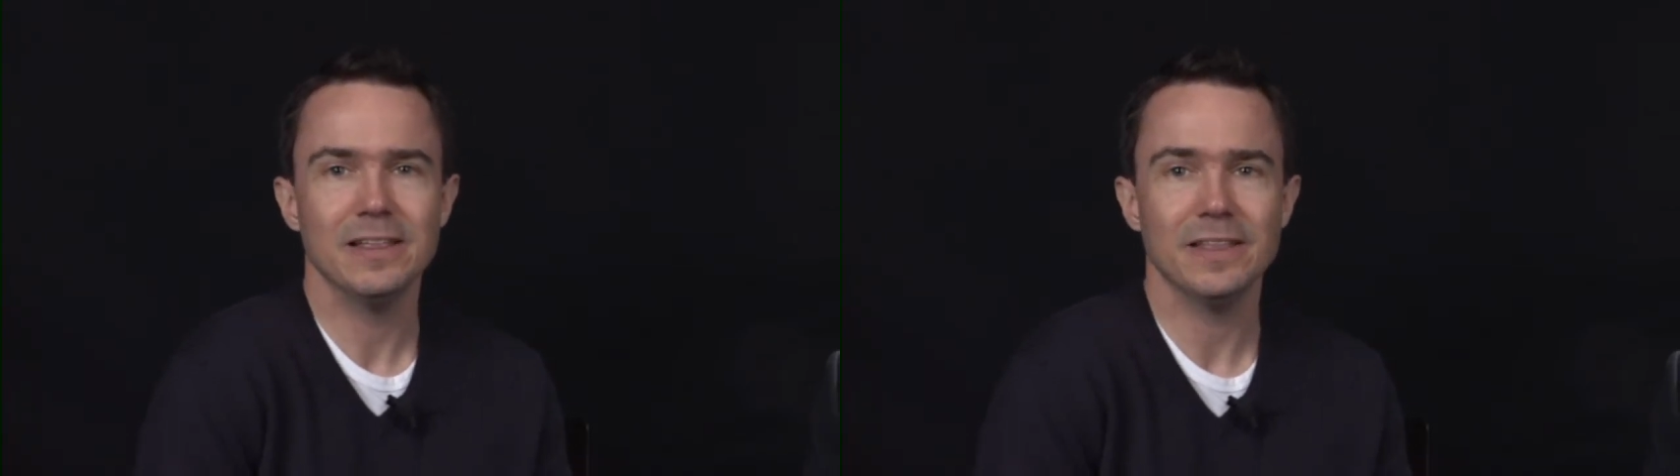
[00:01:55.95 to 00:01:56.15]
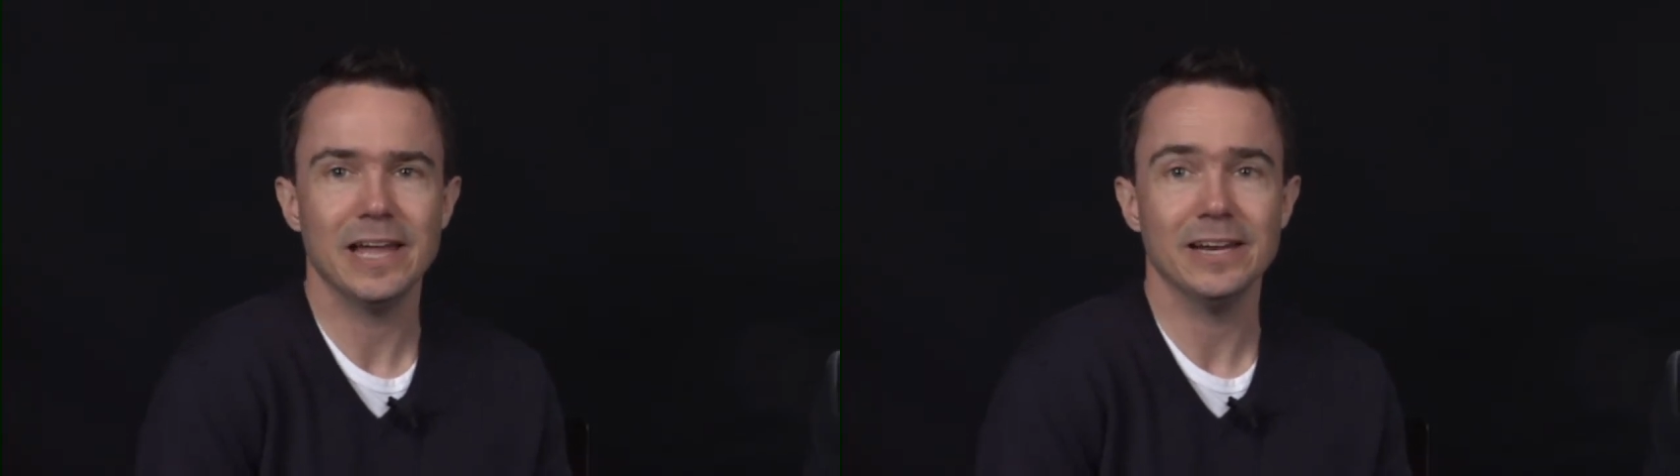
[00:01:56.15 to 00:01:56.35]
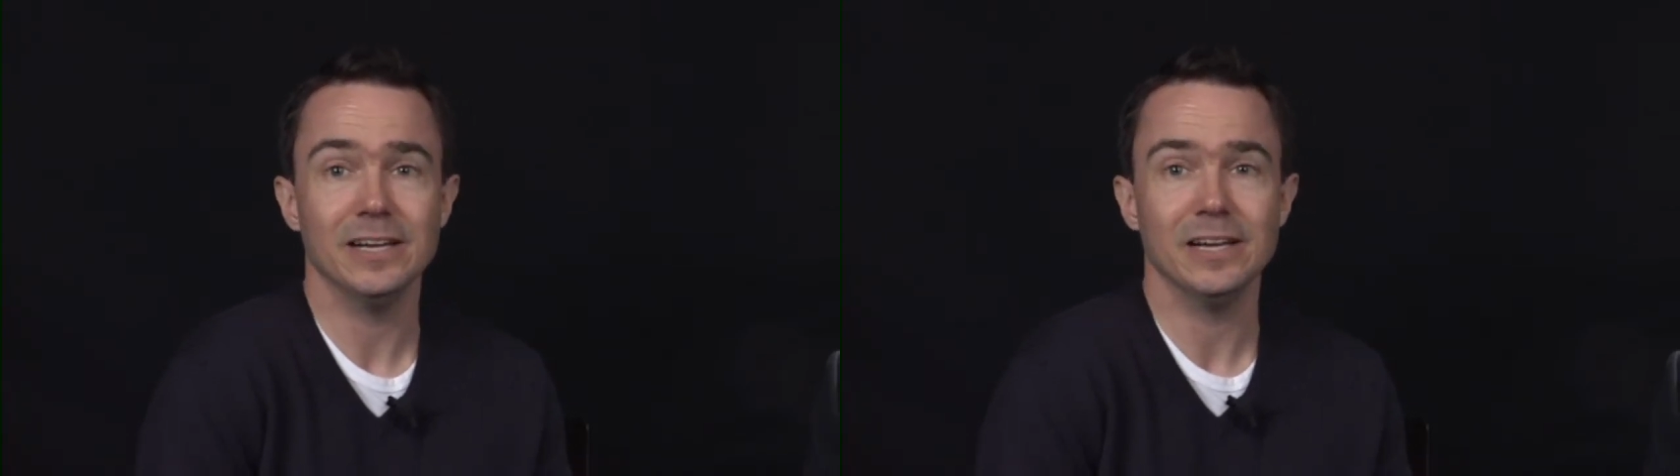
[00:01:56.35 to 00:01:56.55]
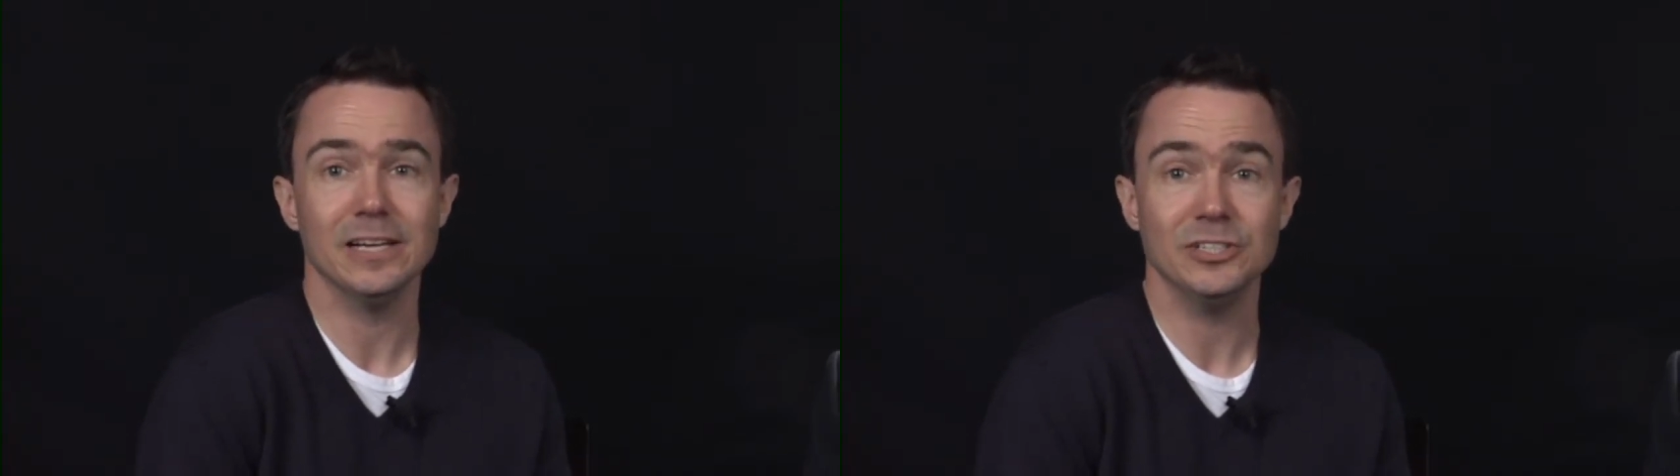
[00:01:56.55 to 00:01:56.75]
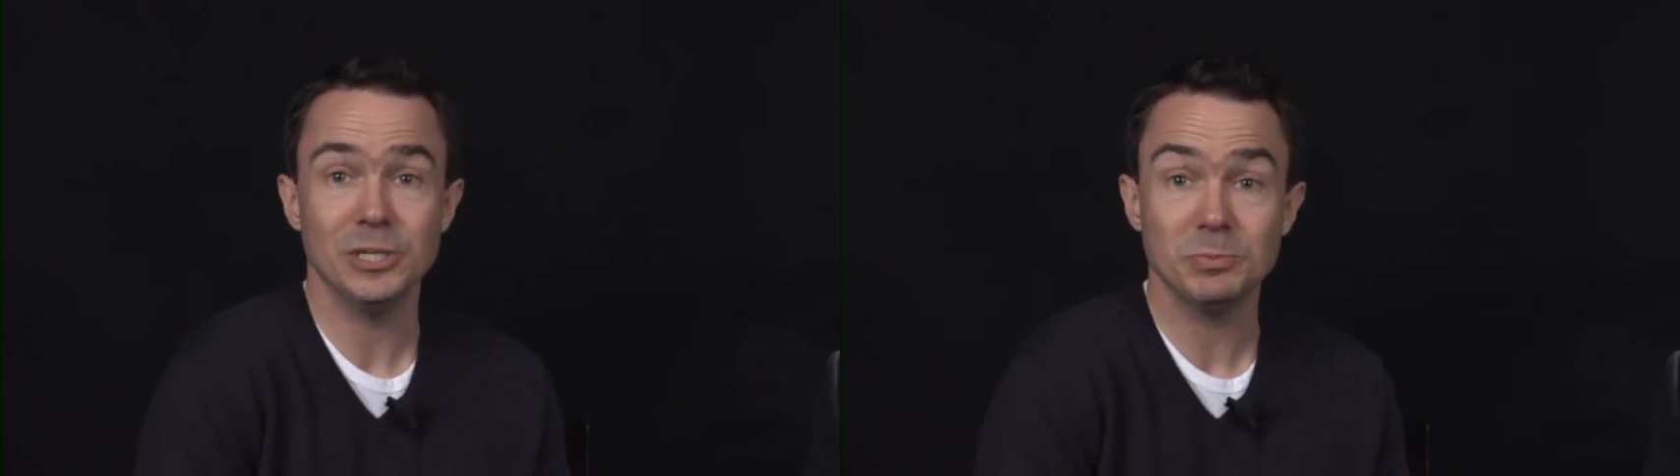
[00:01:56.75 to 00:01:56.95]
that
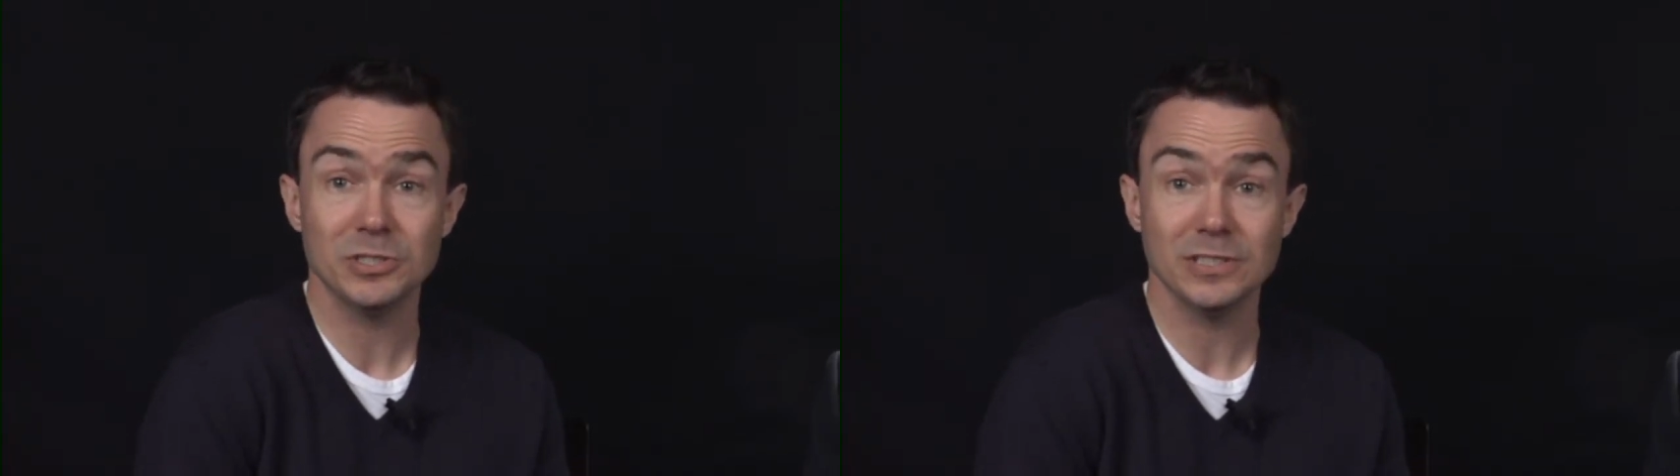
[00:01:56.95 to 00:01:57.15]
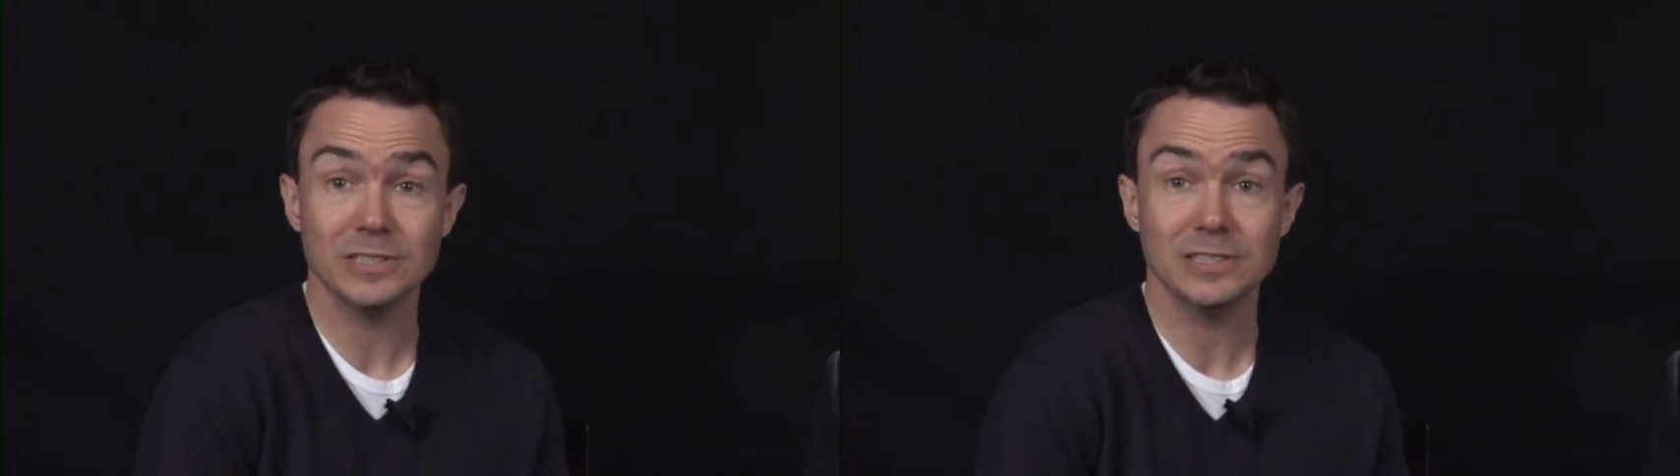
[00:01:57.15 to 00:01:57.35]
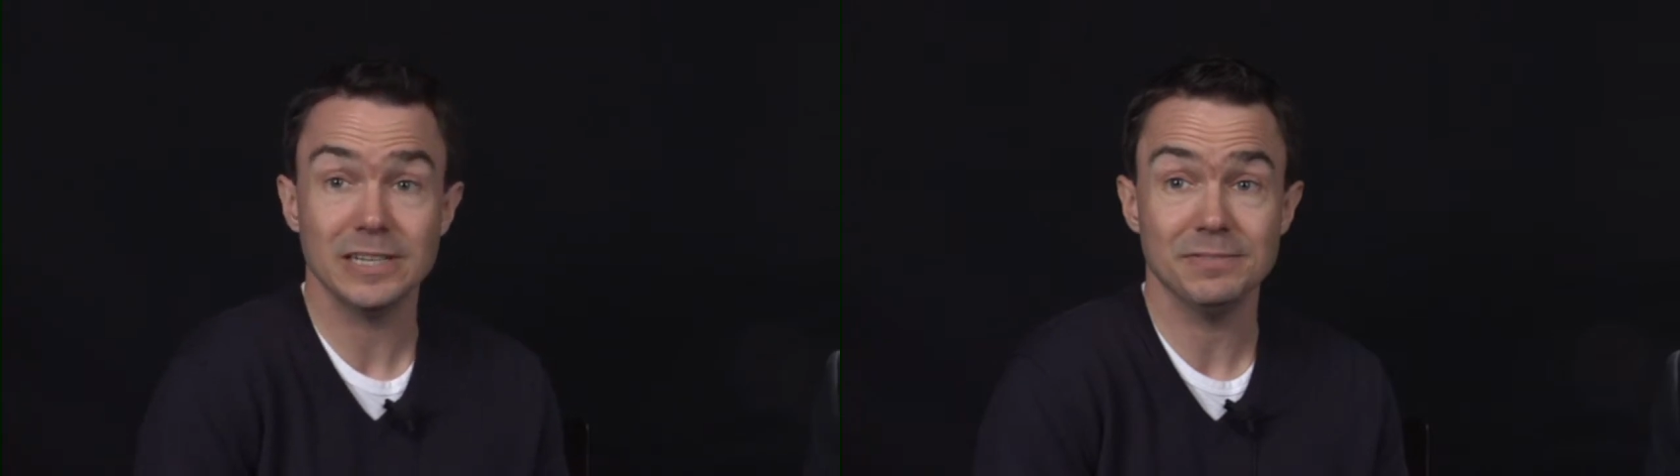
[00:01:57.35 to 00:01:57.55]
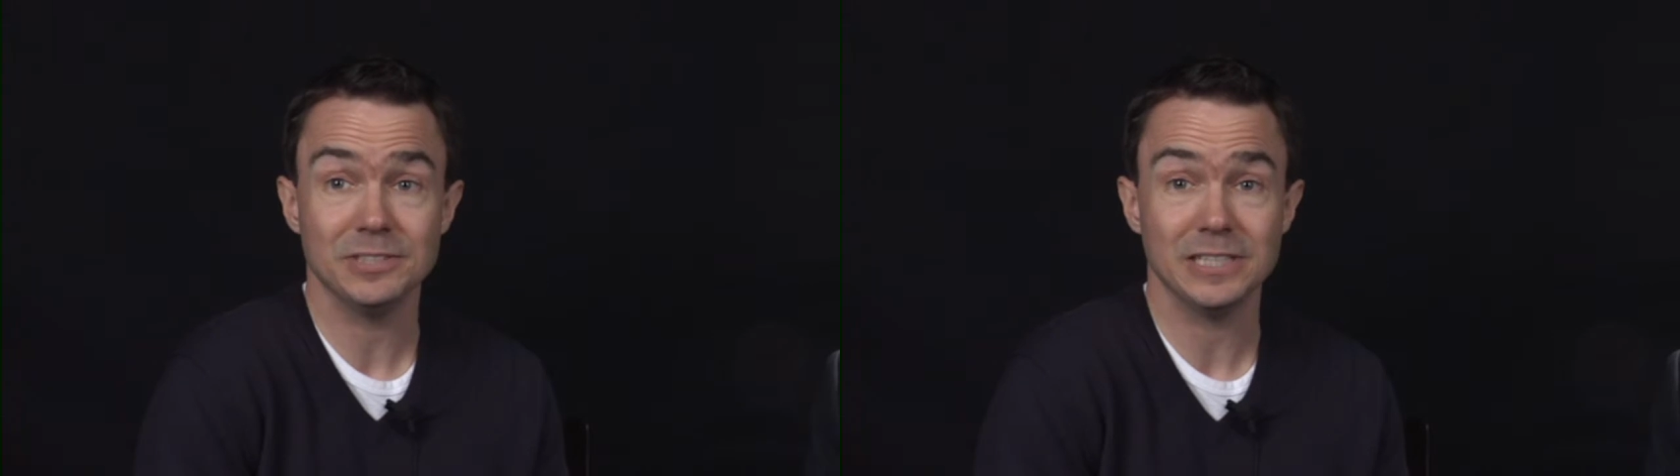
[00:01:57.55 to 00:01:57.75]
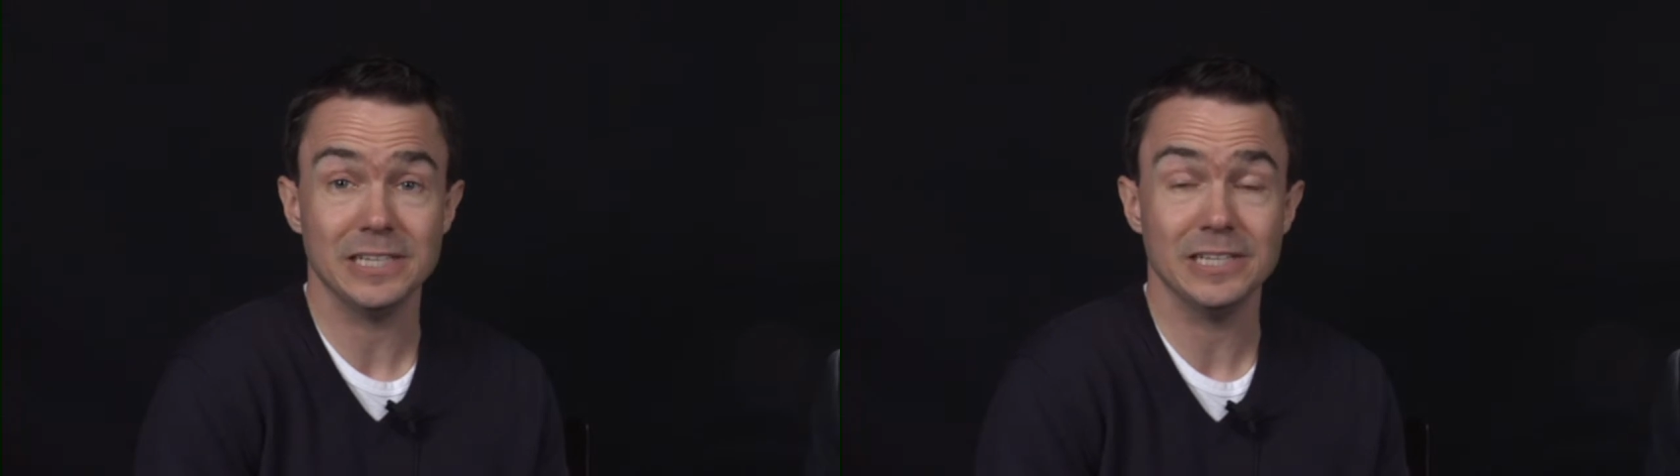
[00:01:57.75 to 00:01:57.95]
Egyptians have
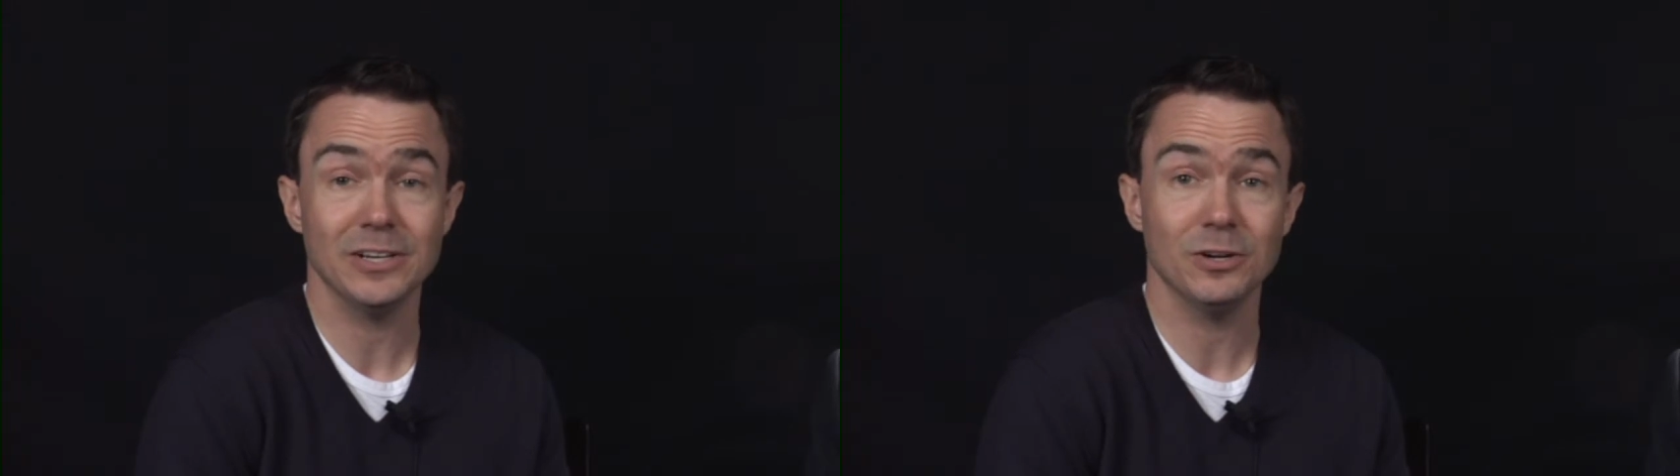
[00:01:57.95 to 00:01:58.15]
seen